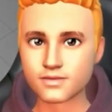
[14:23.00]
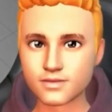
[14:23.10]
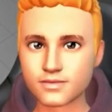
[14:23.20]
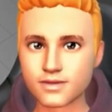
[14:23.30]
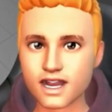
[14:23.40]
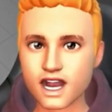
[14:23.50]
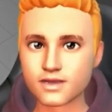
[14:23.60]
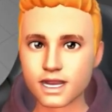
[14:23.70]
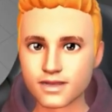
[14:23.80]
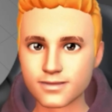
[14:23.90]
and
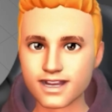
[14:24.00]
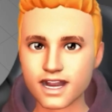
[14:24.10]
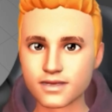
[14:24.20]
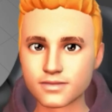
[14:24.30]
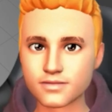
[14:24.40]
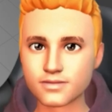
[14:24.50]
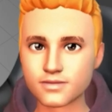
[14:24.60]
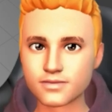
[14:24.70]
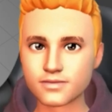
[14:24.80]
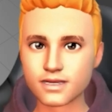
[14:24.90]
keep it
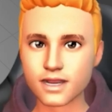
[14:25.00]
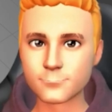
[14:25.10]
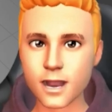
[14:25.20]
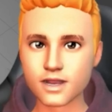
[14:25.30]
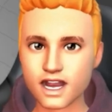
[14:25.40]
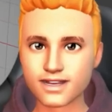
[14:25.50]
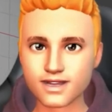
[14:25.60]
somewhere around here.